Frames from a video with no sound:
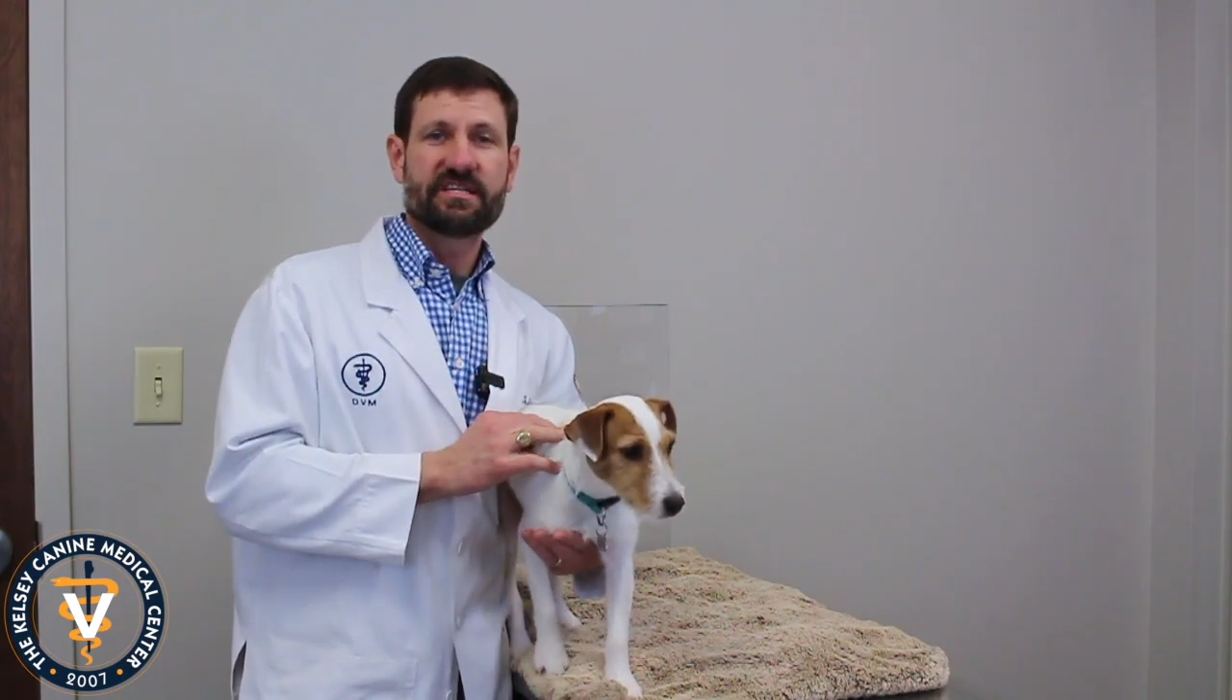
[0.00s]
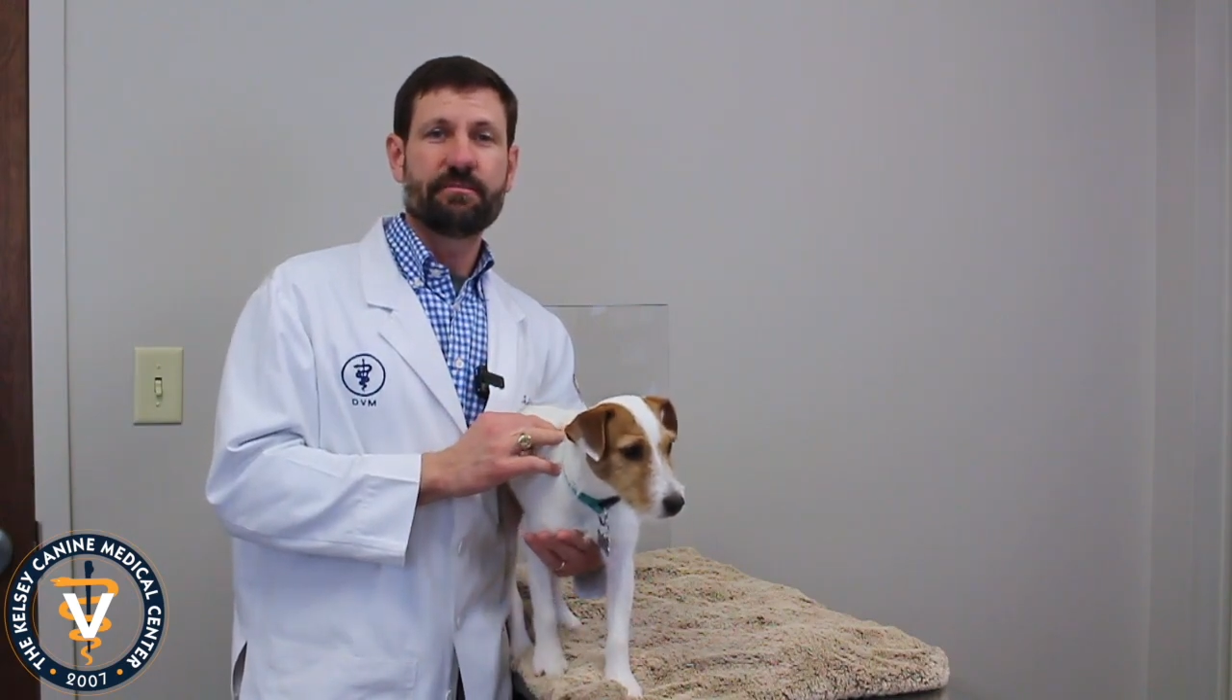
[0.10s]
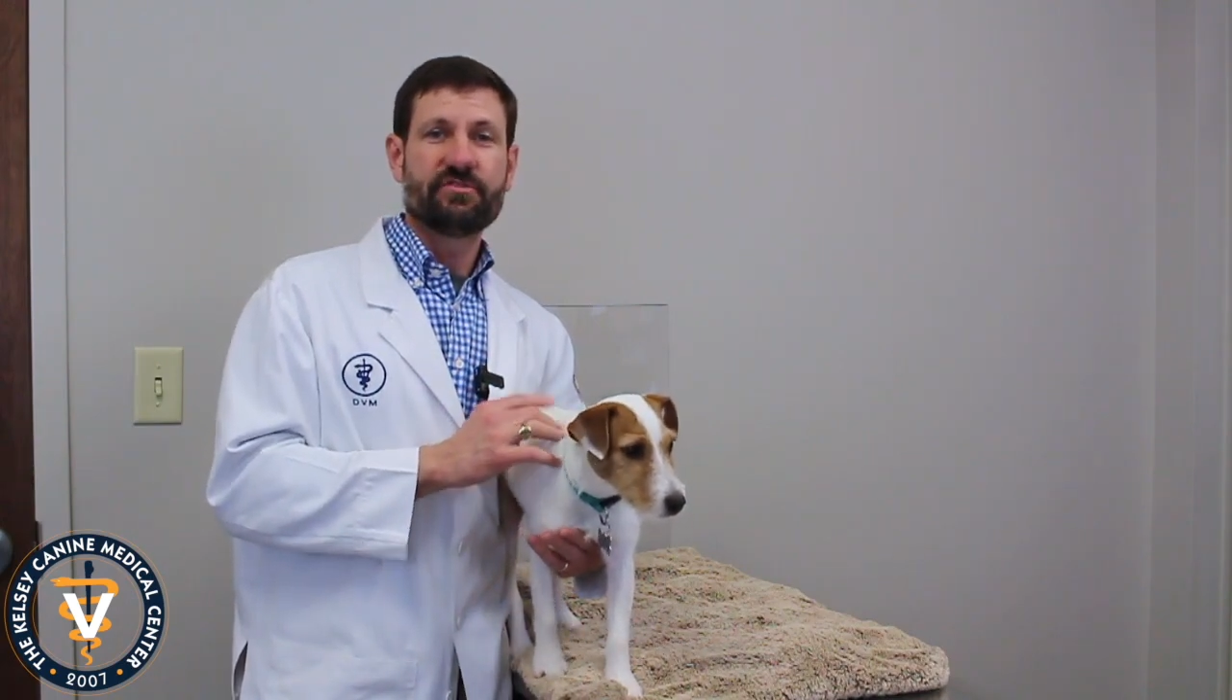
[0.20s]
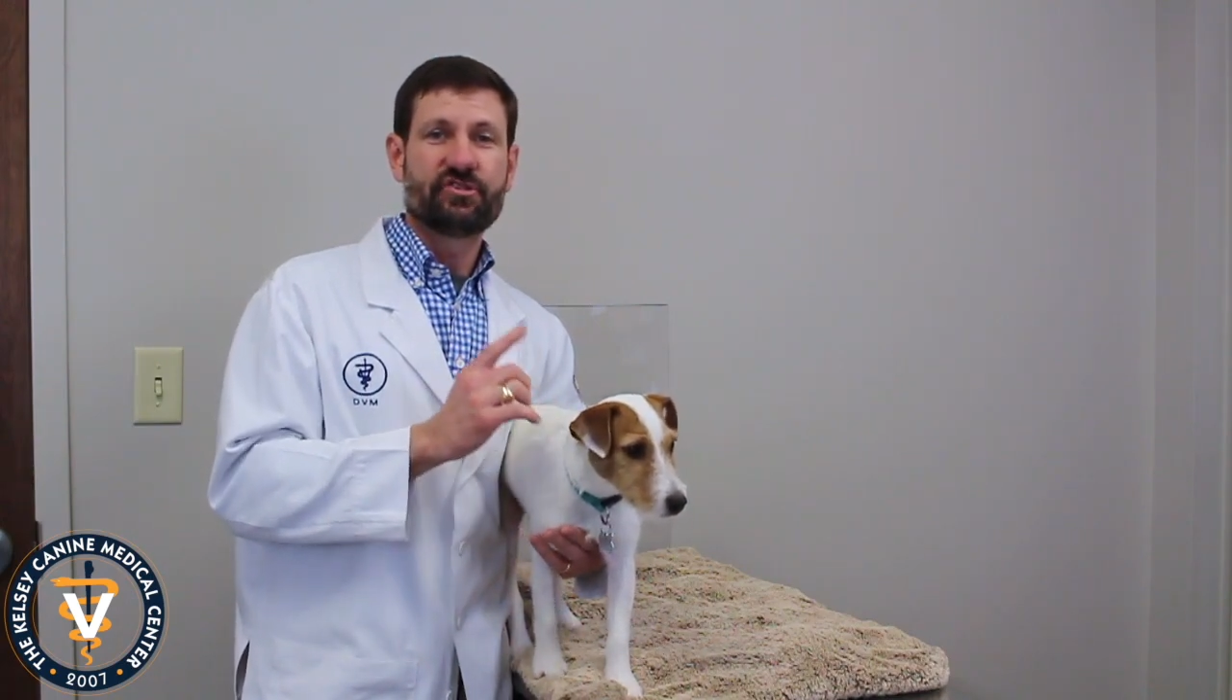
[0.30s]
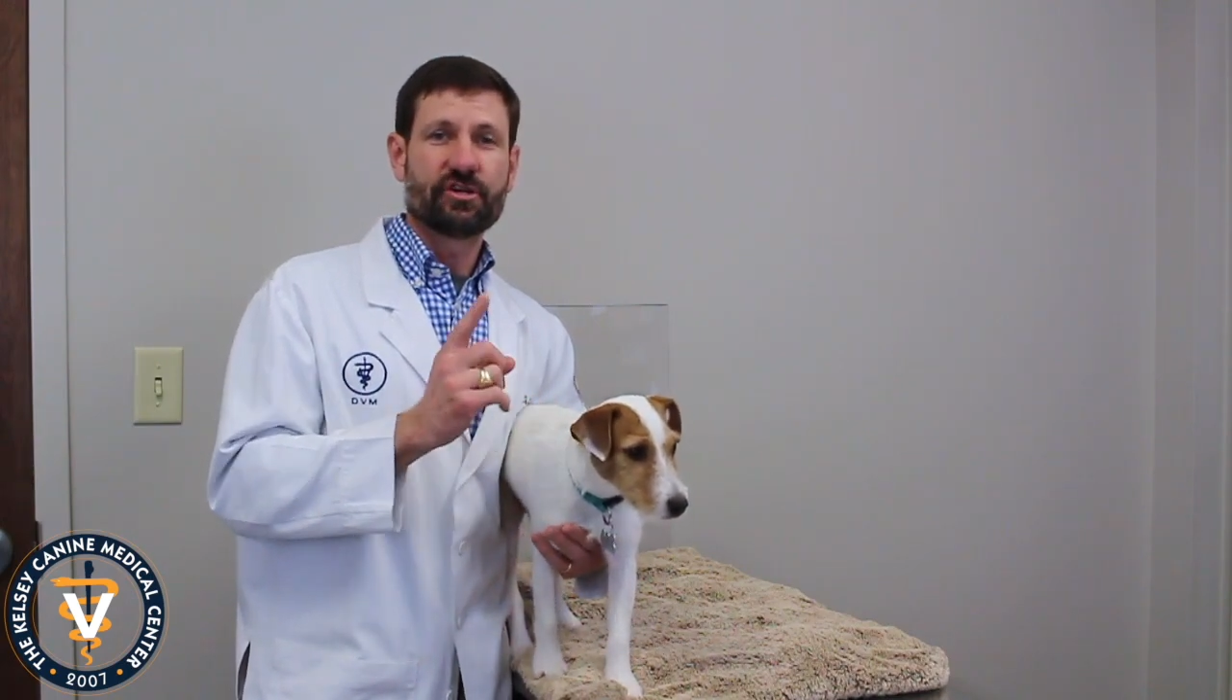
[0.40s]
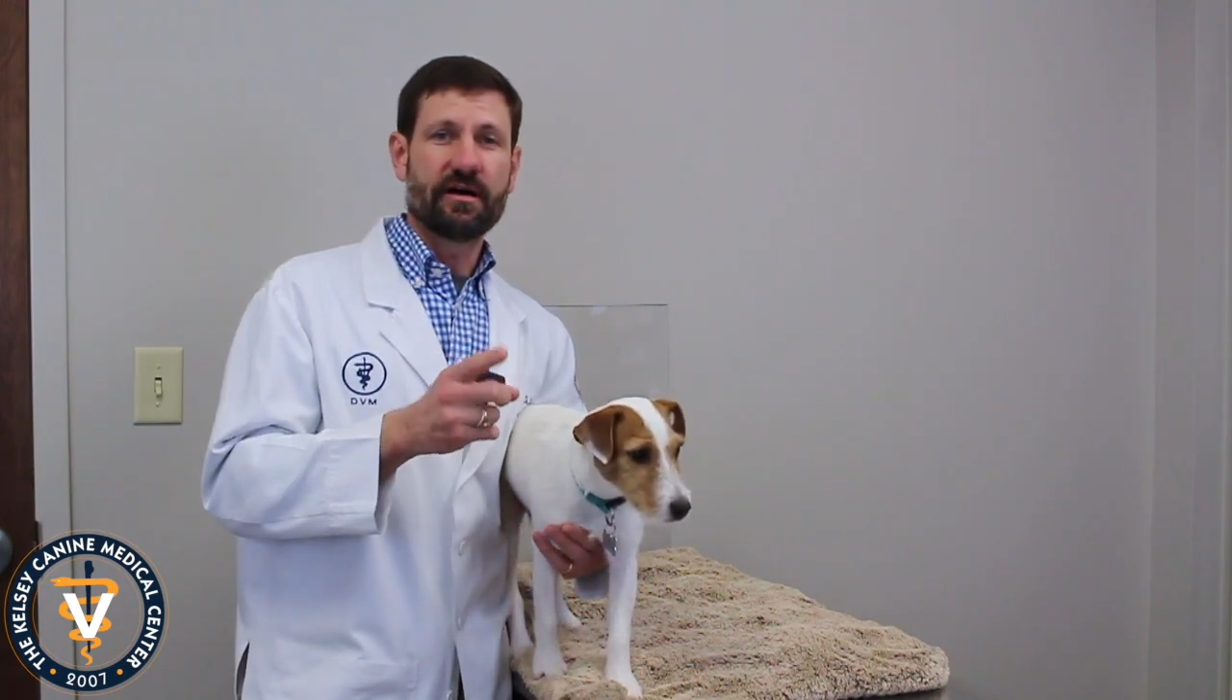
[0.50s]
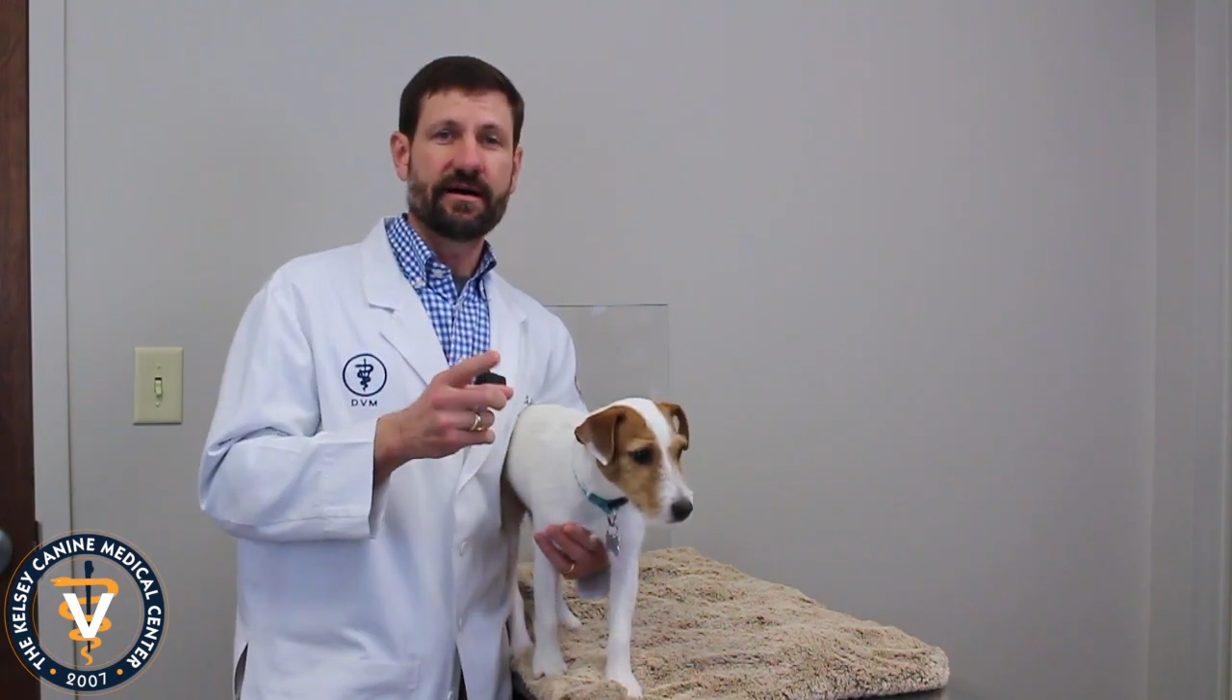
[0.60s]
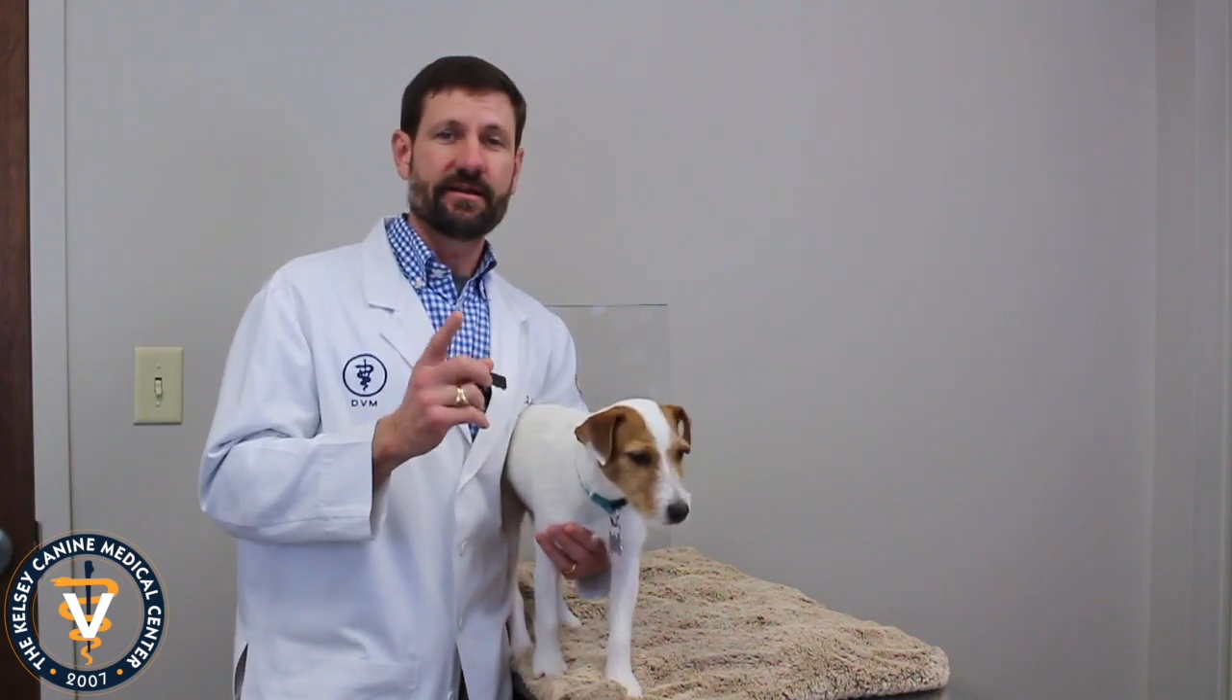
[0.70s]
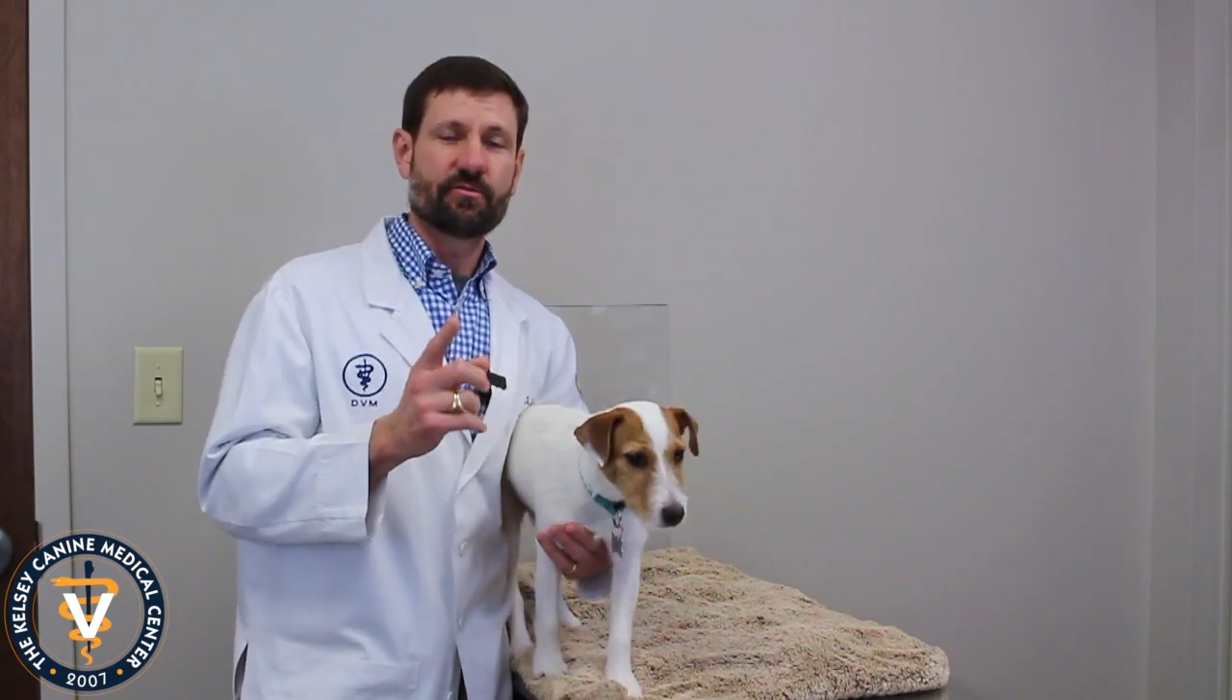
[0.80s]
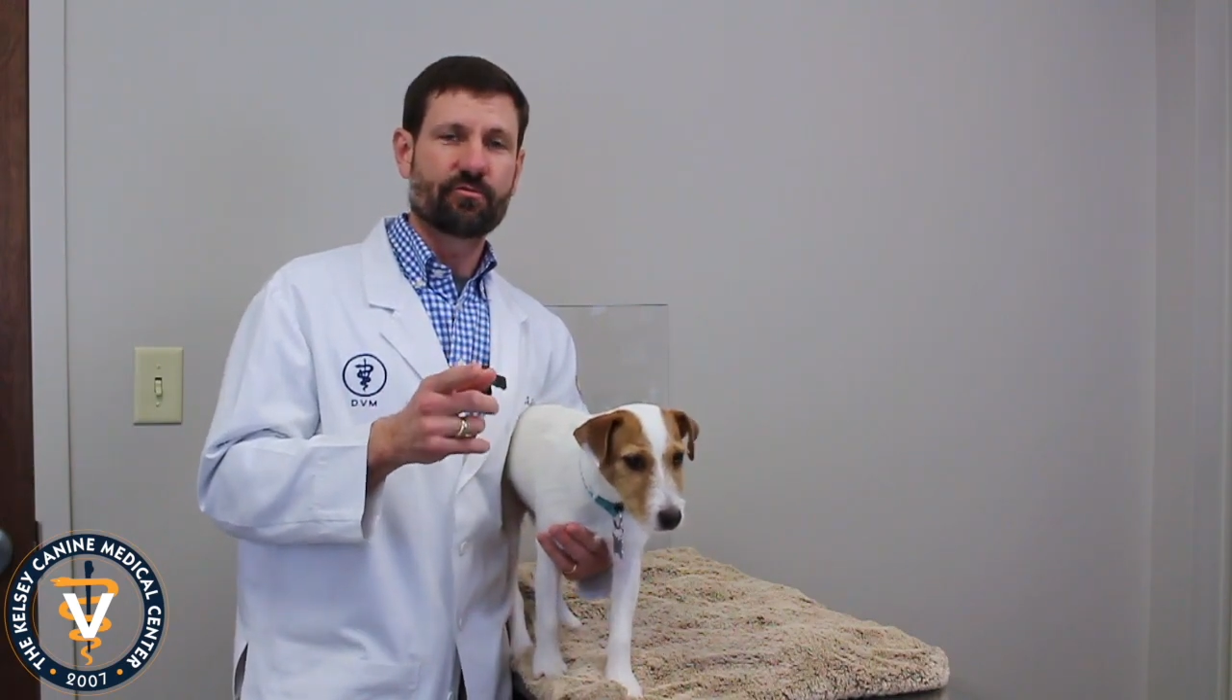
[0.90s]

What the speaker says: named John